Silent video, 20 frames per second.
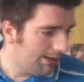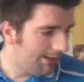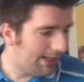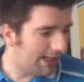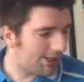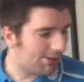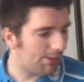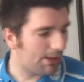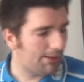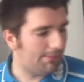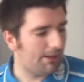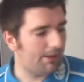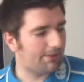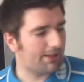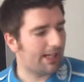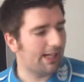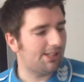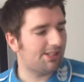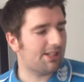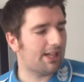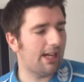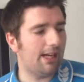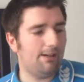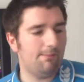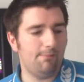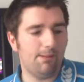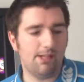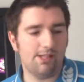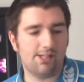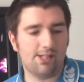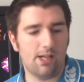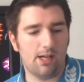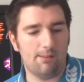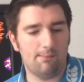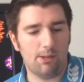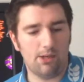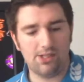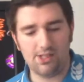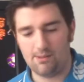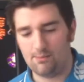Next one, a bit of a kids game, but it's
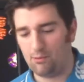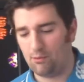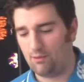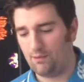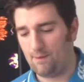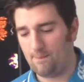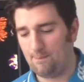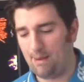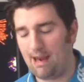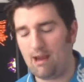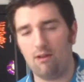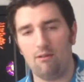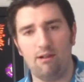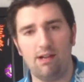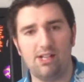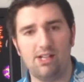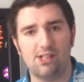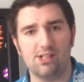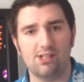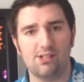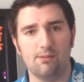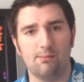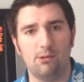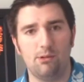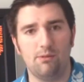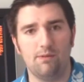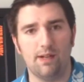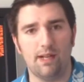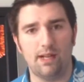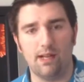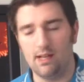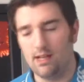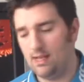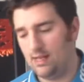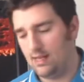Mighty Morphin Power Rangers the movie.